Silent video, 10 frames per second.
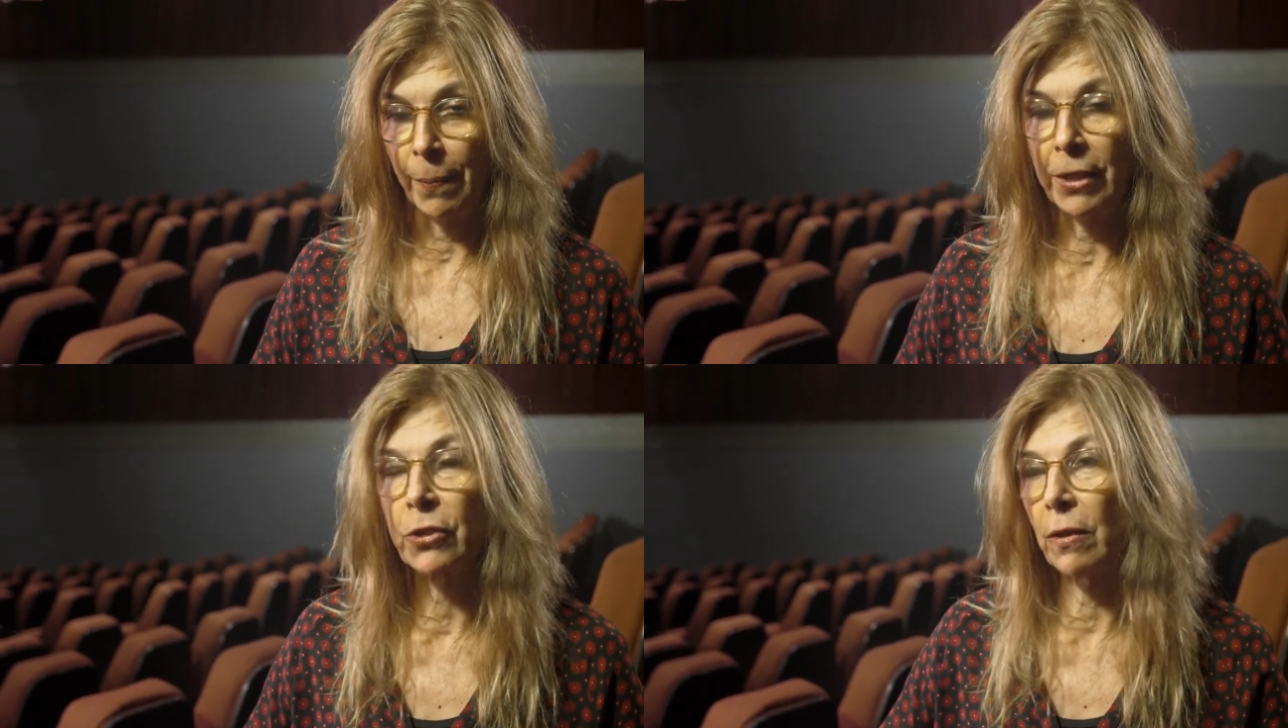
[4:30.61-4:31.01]

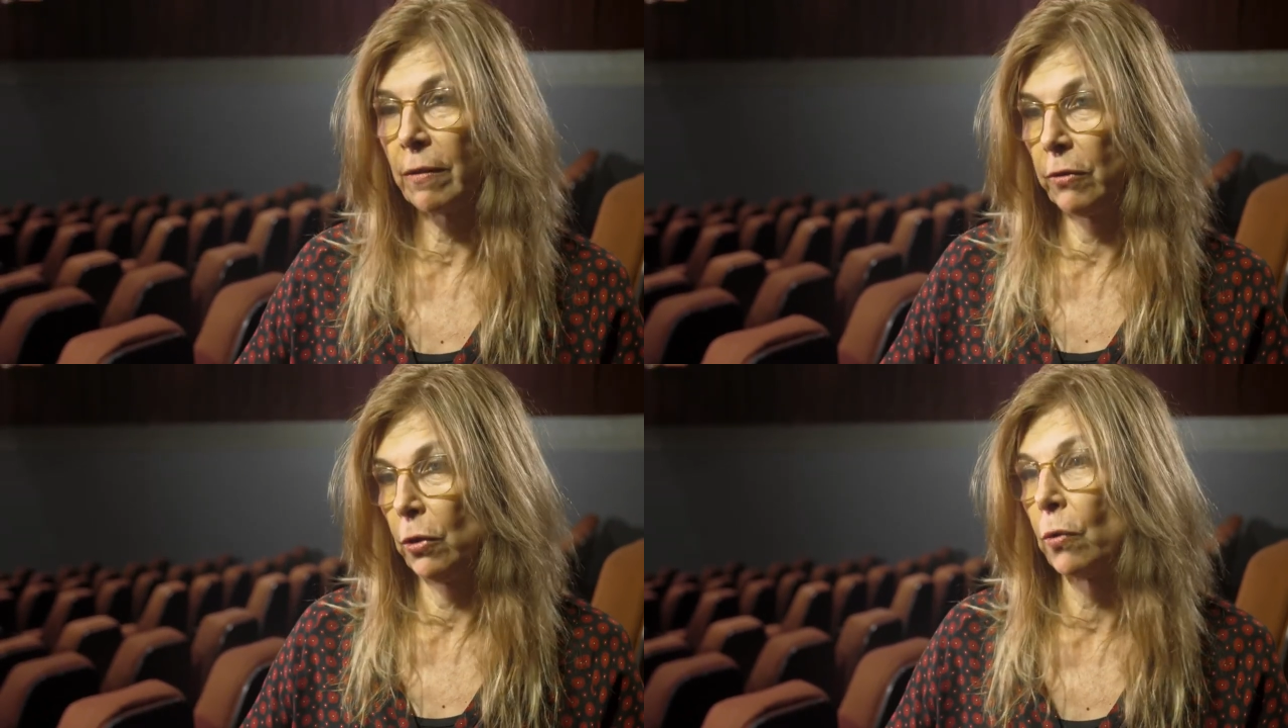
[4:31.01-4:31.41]
a picture
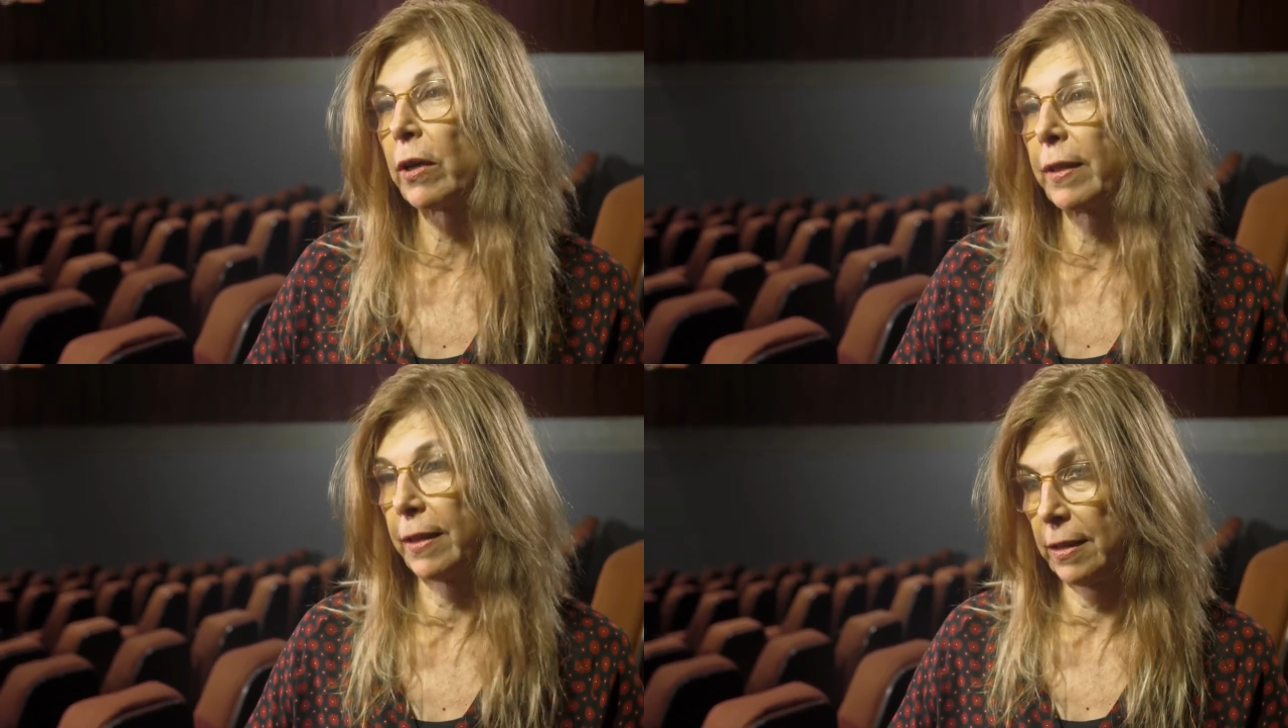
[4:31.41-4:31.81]
of New
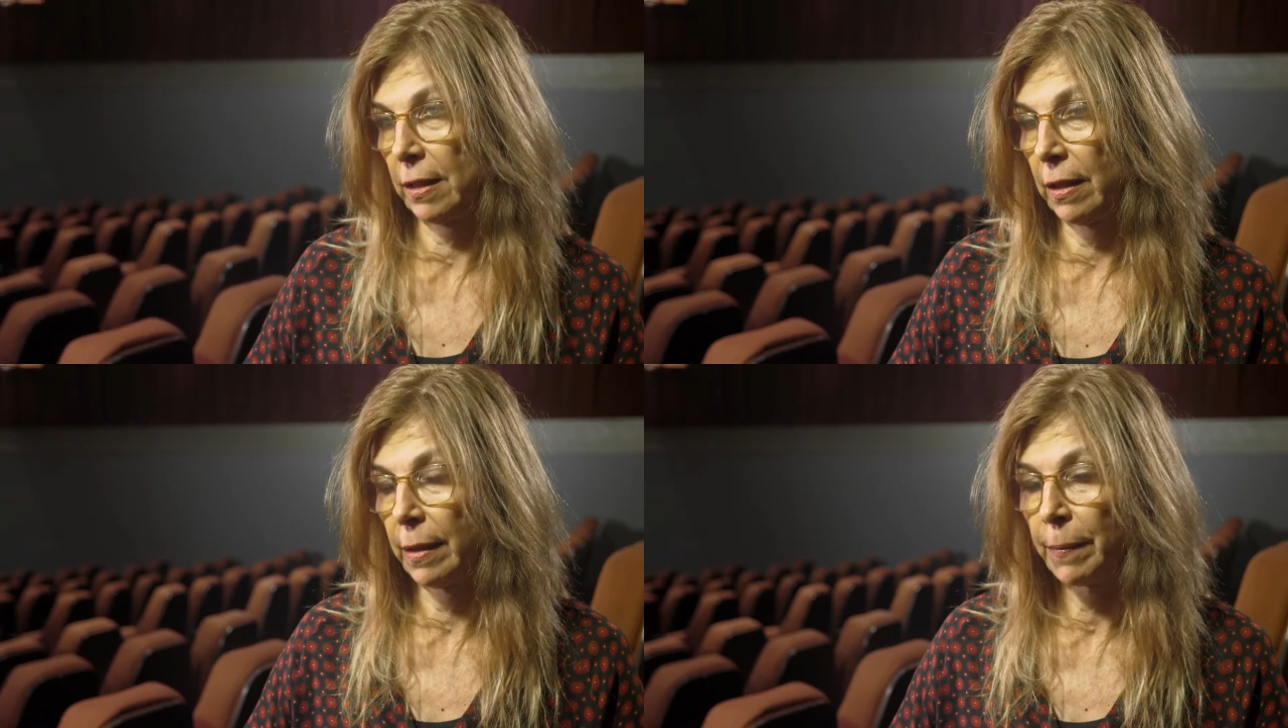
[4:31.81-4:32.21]
York at that
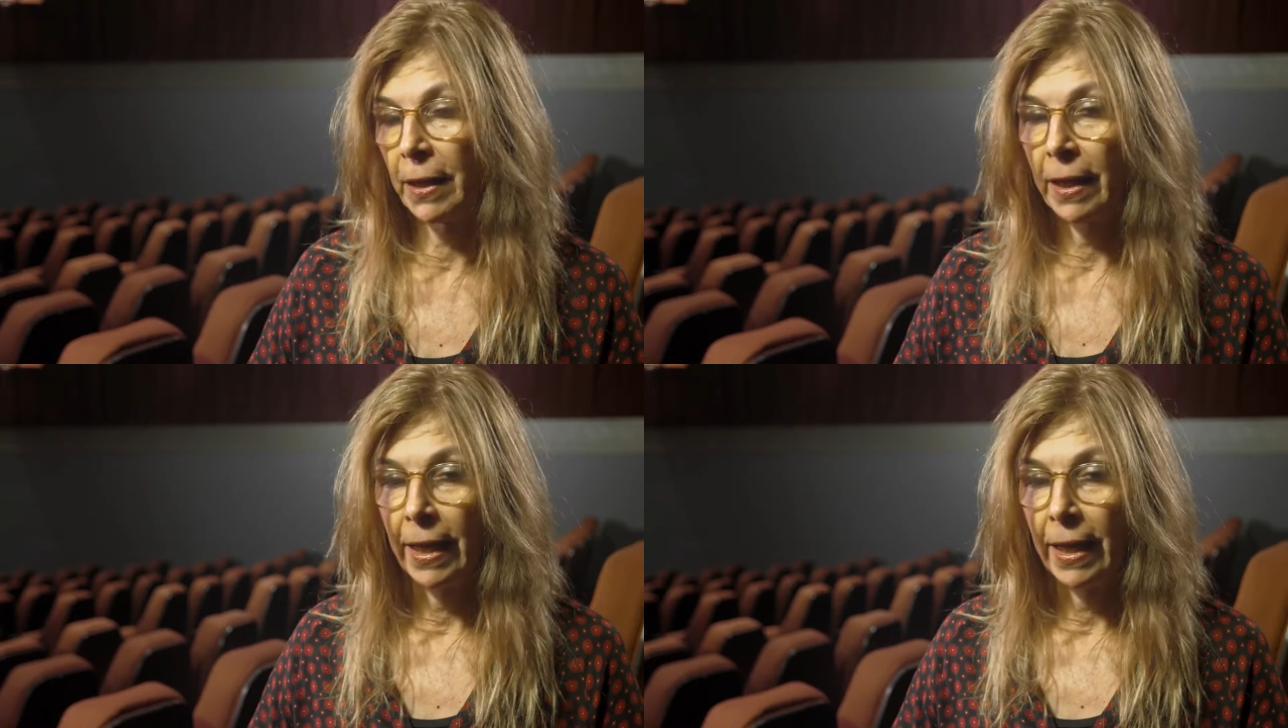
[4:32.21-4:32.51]
time.